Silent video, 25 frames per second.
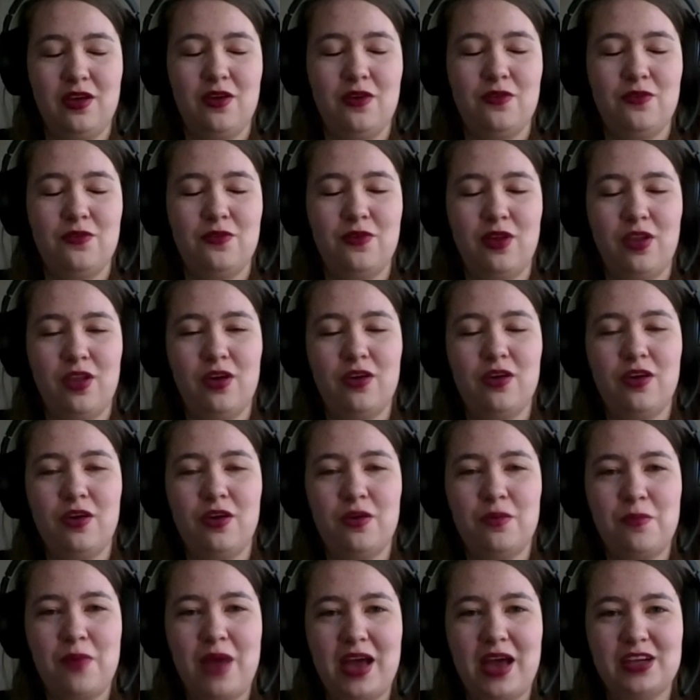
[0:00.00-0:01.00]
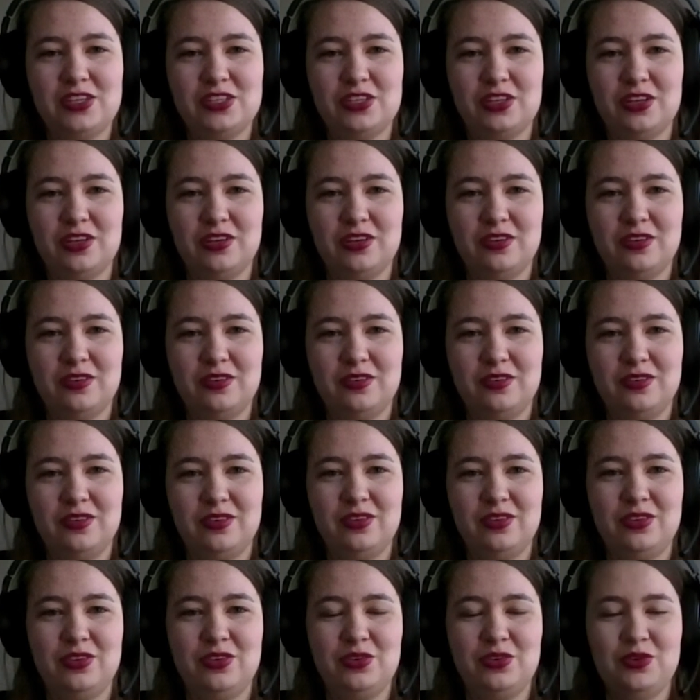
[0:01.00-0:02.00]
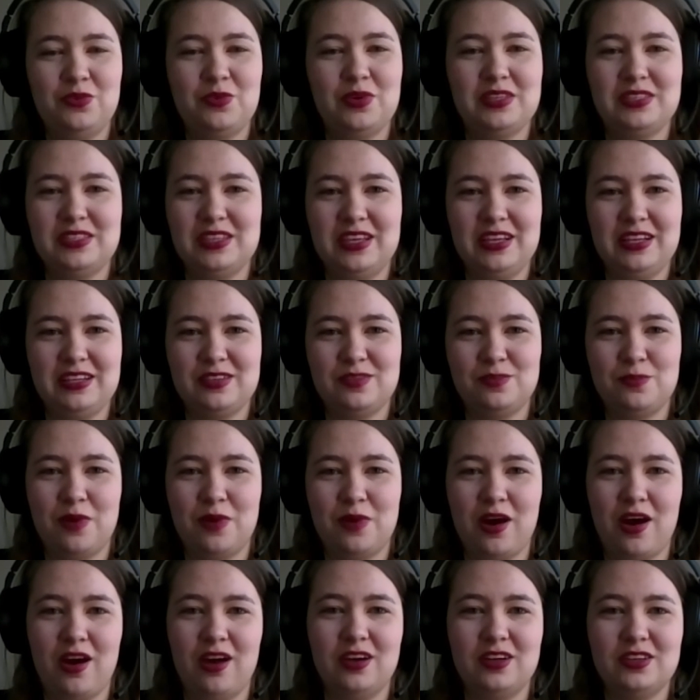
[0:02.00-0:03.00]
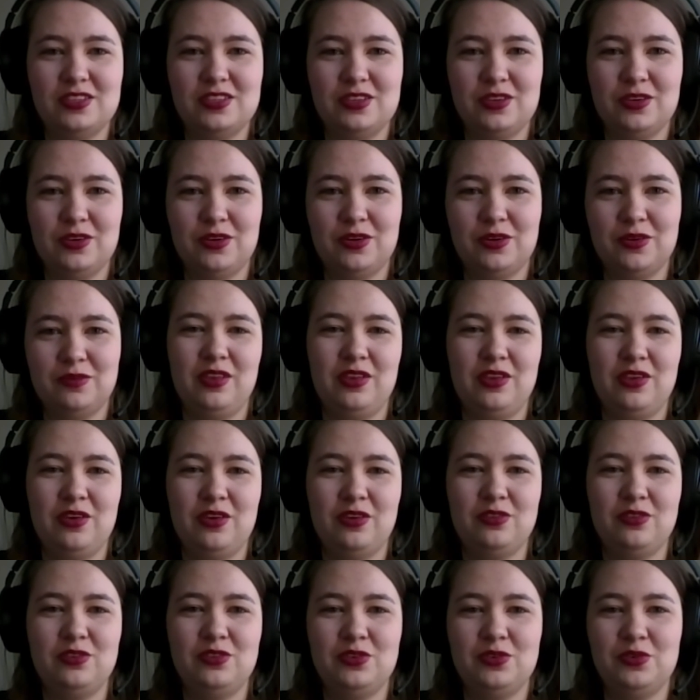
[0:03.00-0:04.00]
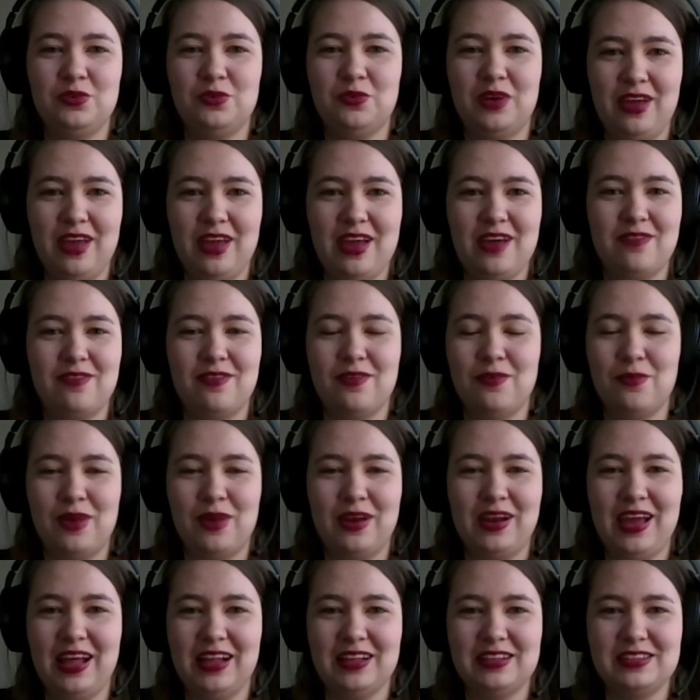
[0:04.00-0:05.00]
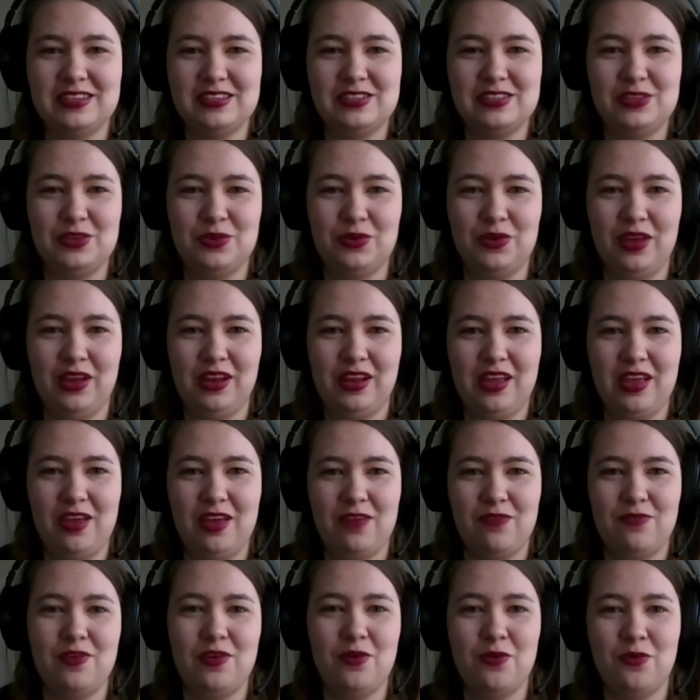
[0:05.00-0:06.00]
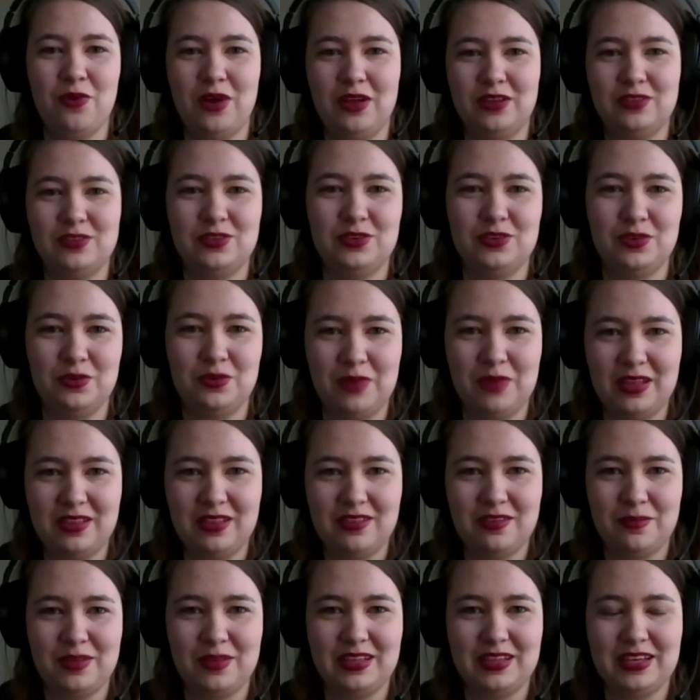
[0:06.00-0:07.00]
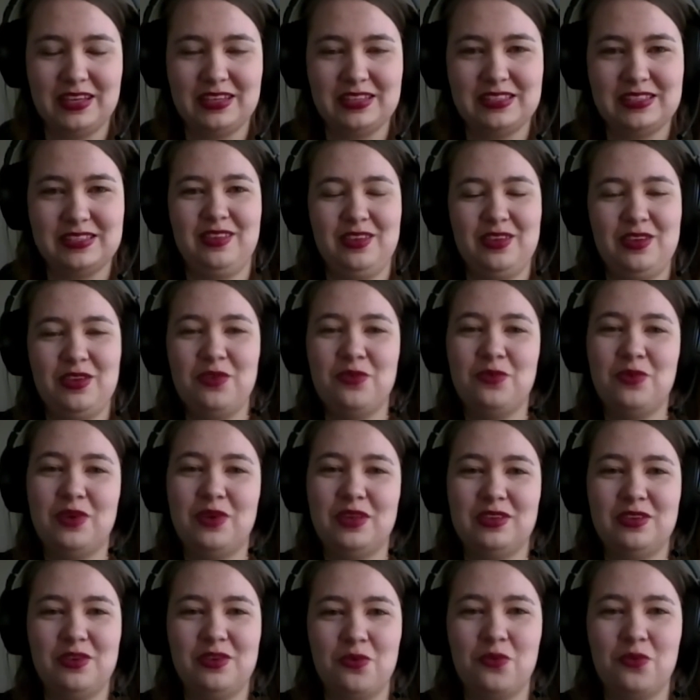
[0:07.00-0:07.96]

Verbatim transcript: follow your passion do what inspires you. Don't do what everyone else is doing if you want to do mathematics. Do what you